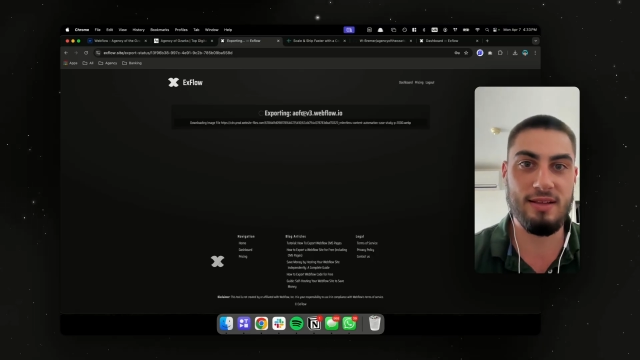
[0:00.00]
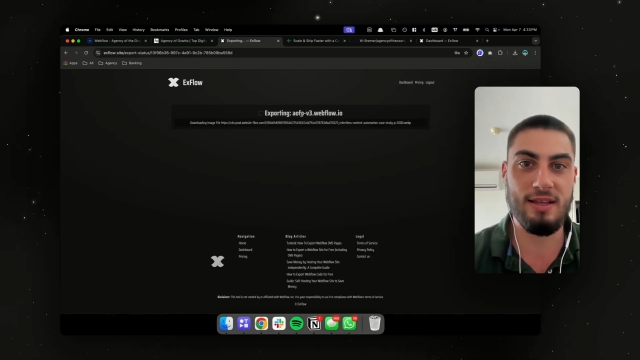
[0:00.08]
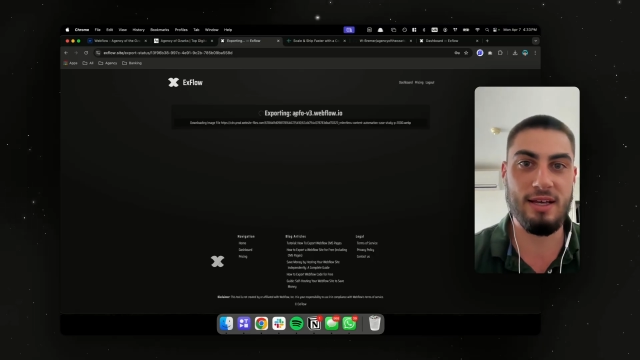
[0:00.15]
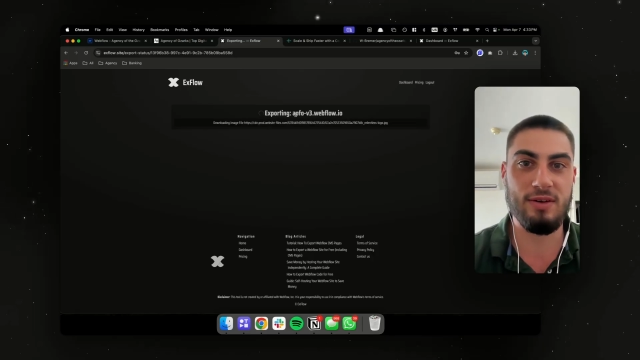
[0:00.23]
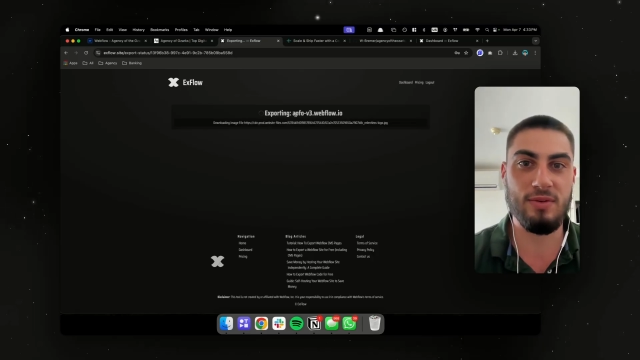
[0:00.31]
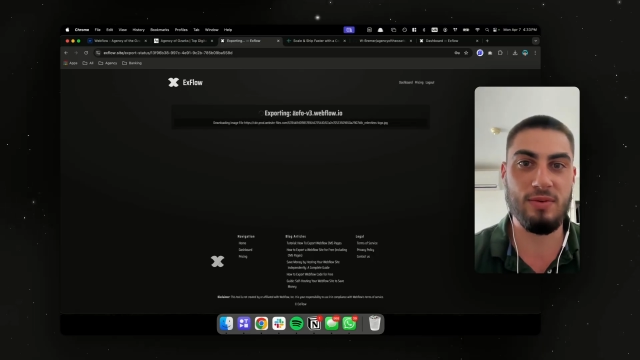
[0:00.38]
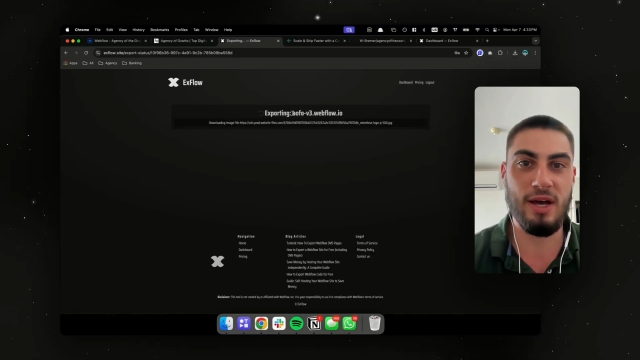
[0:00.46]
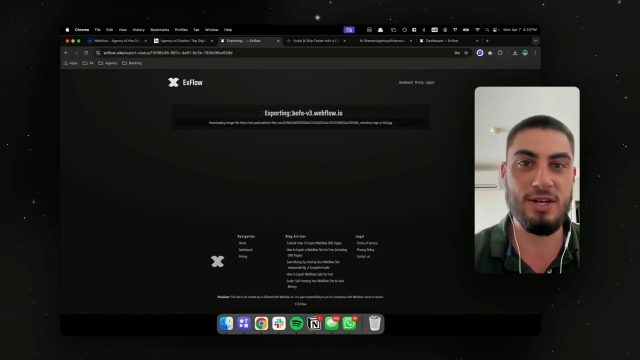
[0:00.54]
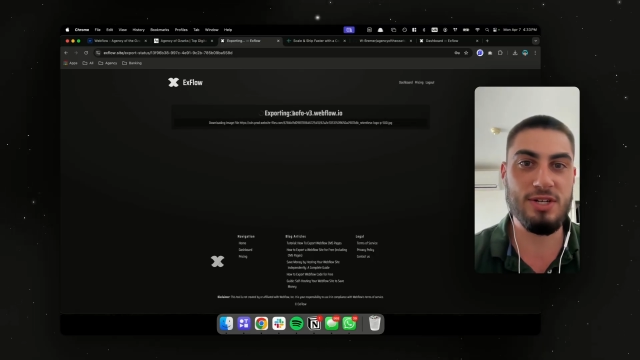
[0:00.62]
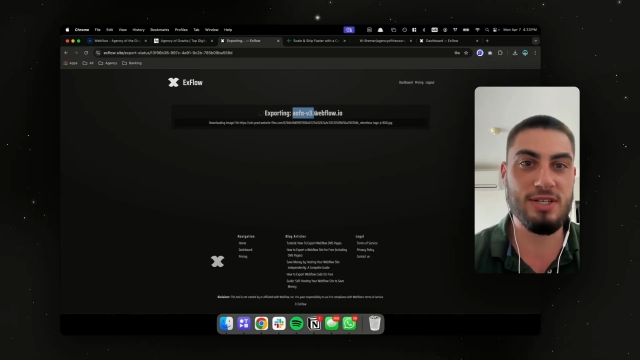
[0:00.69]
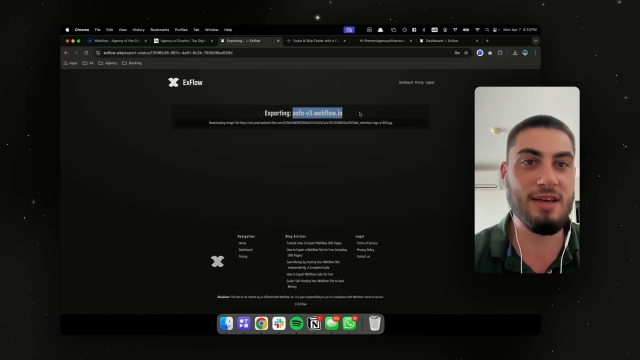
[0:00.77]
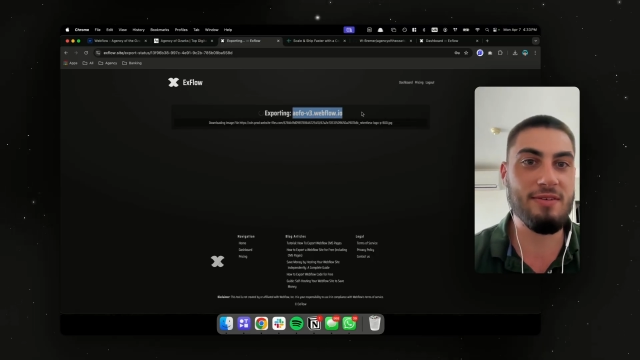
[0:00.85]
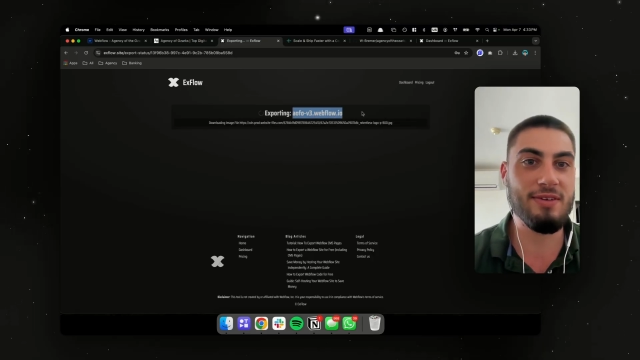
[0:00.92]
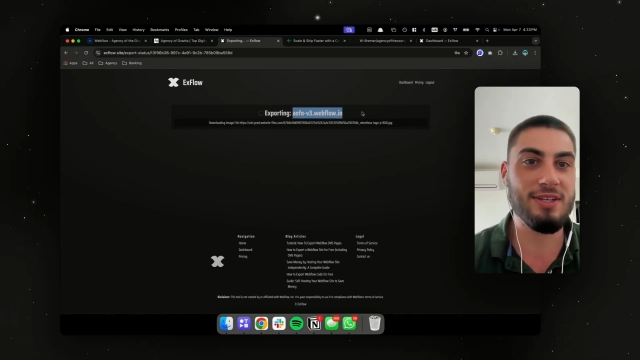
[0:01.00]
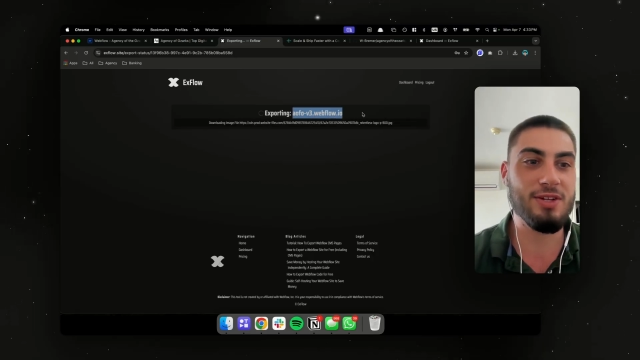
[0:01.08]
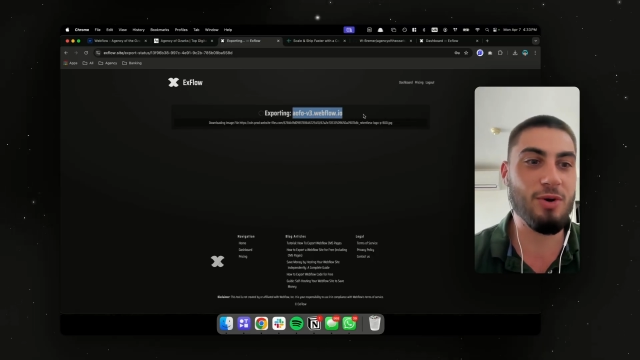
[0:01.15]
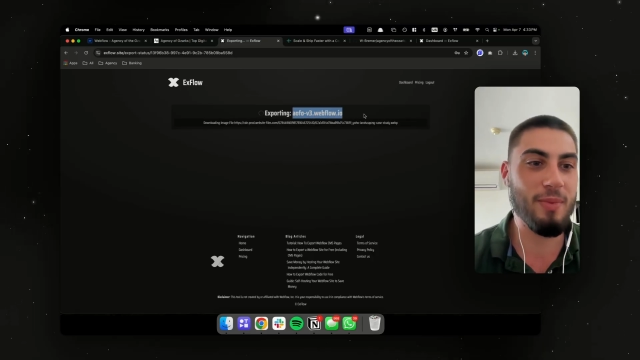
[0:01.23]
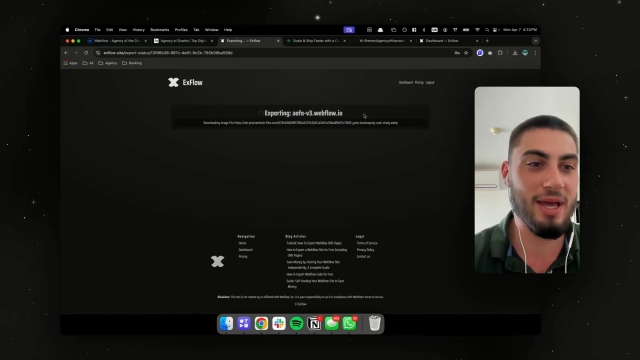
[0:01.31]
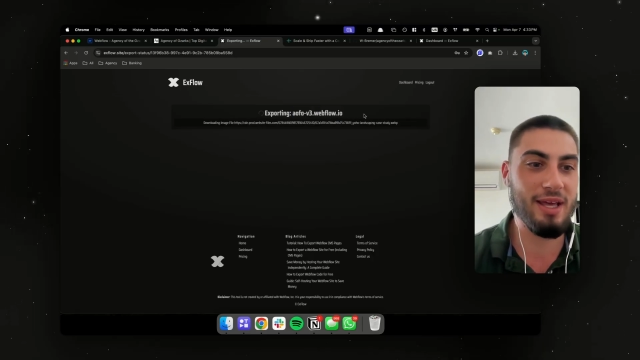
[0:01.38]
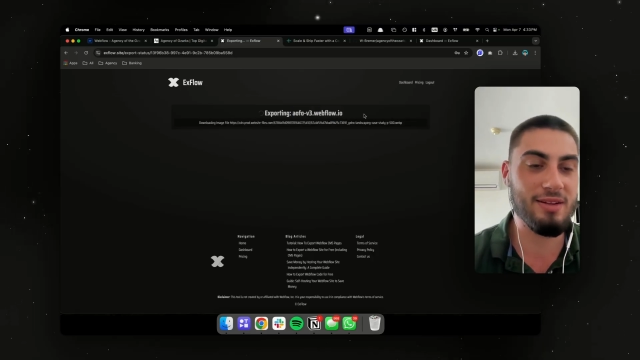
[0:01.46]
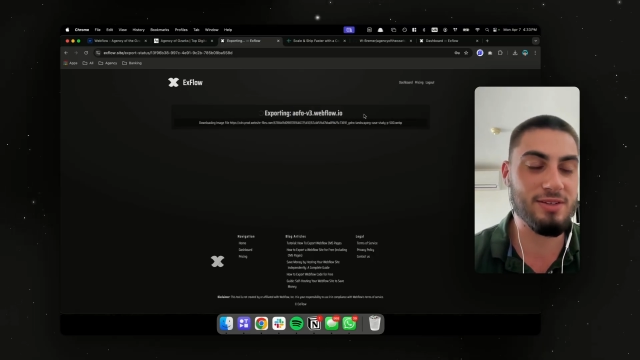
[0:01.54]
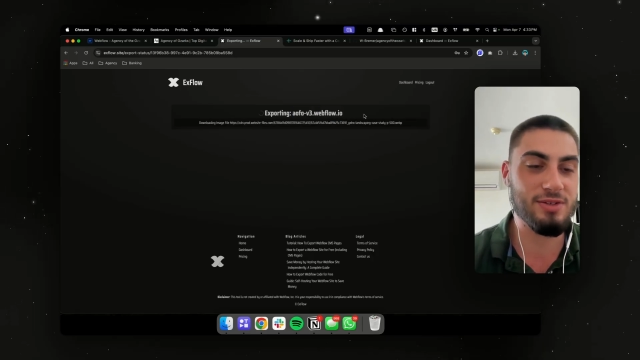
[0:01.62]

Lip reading: Like I just gave it the domain.